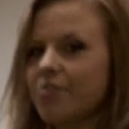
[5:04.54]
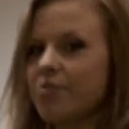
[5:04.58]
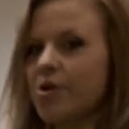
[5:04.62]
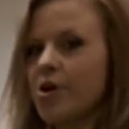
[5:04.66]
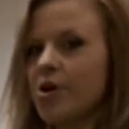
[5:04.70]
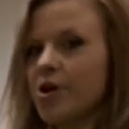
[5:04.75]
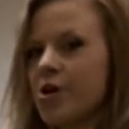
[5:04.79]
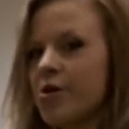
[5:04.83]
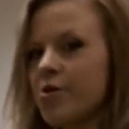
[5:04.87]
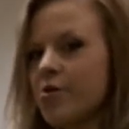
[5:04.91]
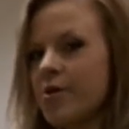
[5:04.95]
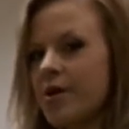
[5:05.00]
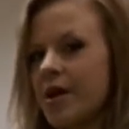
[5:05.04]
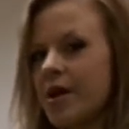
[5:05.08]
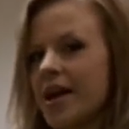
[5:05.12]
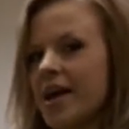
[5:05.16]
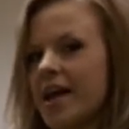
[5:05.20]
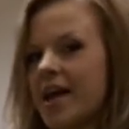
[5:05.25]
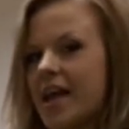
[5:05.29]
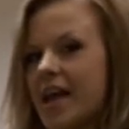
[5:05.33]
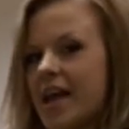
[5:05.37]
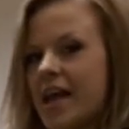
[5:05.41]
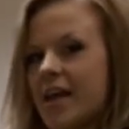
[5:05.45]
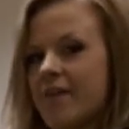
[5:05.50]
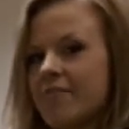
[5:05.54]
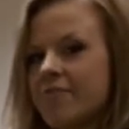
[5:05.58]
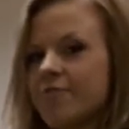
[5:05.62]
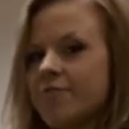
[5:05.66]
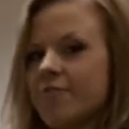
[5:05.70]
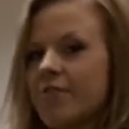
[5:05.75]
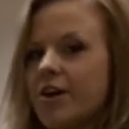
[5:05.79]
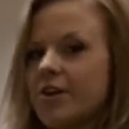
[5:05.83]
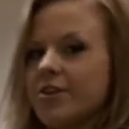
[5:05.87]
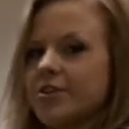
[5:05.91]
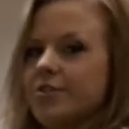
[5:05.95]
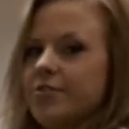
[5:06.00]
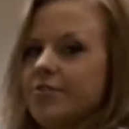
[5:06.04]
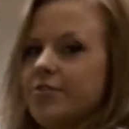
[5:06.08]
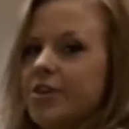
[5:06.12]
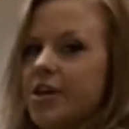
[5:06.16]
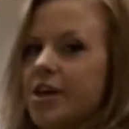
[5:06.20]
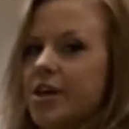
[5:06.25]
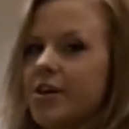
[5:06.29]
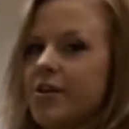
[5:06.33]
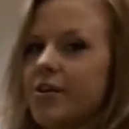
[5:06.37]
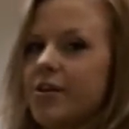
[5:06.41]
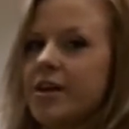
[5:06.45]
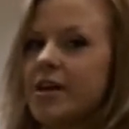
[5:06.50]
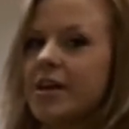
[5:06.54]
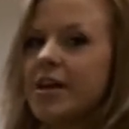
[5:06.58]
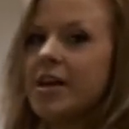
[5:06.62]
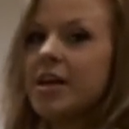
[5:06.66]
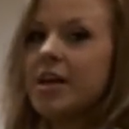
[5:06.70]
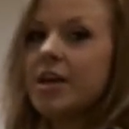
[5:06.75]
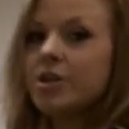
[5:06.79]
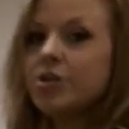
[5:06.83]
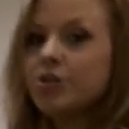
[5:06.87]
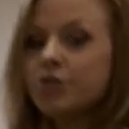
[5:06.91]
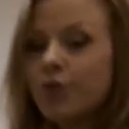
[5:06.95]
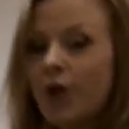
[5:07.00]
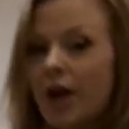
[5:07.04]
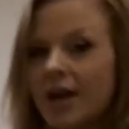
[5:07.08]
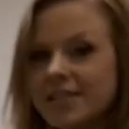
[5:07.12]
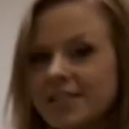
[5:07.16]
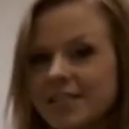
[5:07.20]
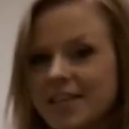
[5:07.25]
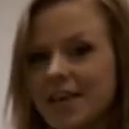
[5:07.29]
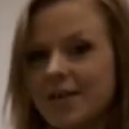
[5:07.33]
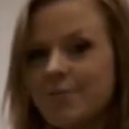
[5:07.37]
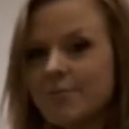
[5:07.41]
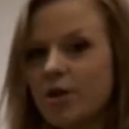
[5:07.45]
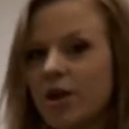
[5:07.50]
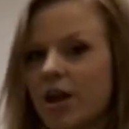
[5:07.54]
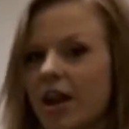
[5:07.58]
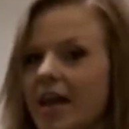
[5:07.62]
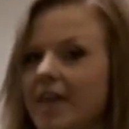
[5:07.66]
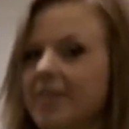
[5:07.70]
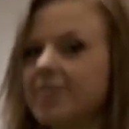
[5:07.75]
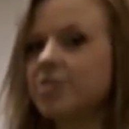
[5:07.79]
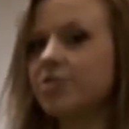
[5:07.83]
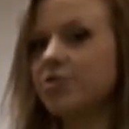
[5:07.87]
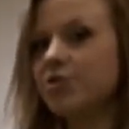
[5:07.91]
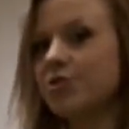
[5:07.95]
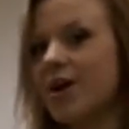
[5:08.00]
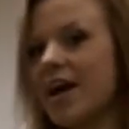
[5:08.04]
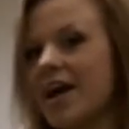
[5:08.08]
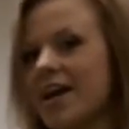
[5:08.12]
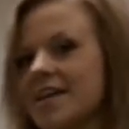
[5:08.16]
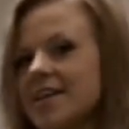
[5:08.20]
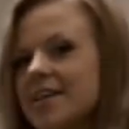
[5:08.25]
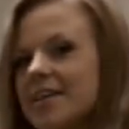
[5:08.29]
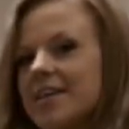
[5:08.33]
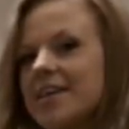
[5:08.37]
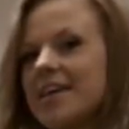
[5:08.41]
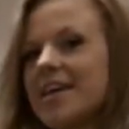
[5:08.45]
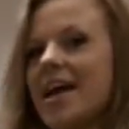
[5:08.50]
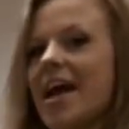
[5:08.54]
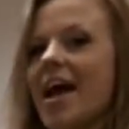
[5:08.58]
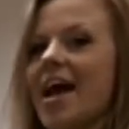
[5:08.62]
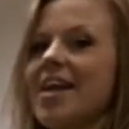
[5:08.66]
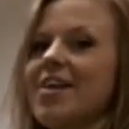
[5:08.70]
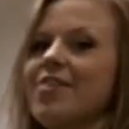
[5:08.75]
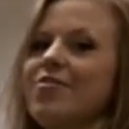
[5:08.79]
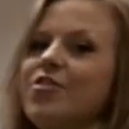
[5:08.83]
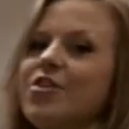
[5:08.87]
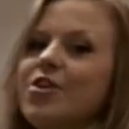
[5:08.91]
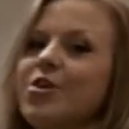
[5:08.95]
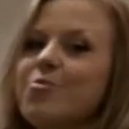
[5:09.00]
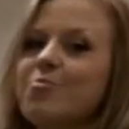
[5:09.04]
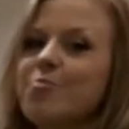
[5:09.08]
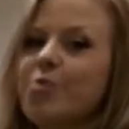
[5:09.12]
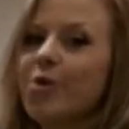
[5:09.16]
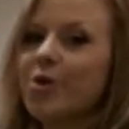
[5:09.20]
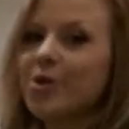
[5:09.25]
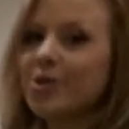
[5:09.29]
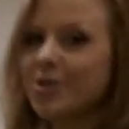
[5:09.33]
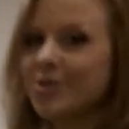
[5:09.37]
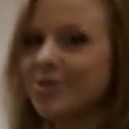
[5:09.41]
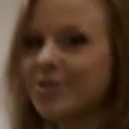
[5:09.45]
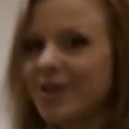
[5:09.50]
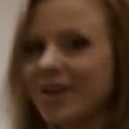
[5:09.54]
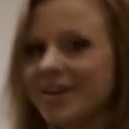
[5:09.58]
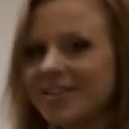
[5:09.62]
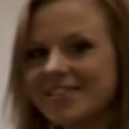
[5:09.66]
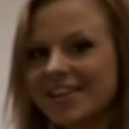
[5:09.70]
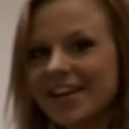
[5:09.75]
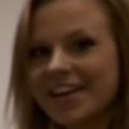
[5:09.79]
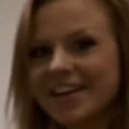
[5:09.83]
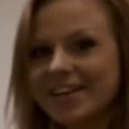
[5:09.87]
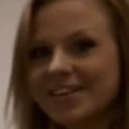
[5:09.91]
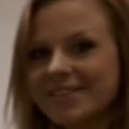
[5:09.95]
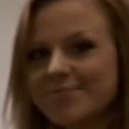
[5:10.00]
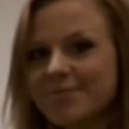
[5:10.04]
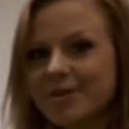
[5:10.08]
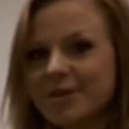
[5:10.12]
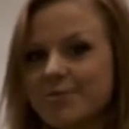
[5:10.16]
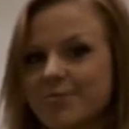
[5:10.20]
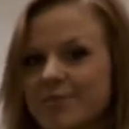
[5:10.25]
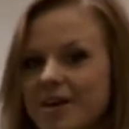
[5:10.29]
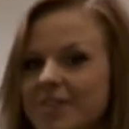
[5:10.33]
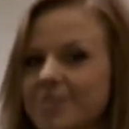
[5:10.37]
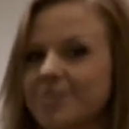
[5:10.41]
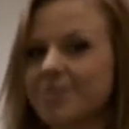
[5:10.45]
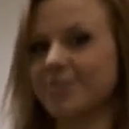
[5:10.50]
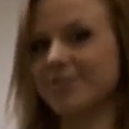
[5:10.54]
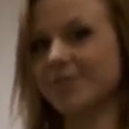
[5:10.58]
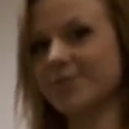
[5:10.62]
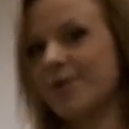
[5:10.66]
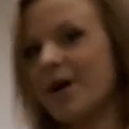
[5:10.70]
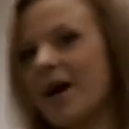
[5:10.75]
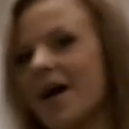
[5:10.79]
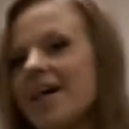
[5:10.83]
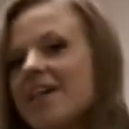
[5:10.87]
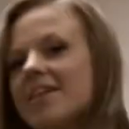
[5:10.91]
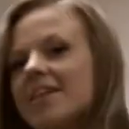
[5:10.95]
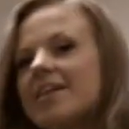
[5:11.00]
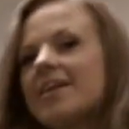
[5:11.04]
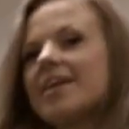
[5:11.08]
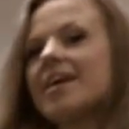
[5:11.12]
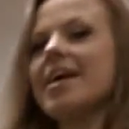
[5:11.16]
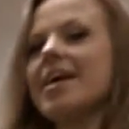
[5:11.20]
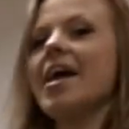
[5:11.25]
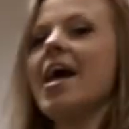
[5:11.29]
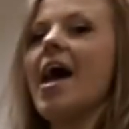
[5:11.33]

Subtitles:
through in front of you. Try to keep your legs straight, and if you can point your toes it looks much better as well,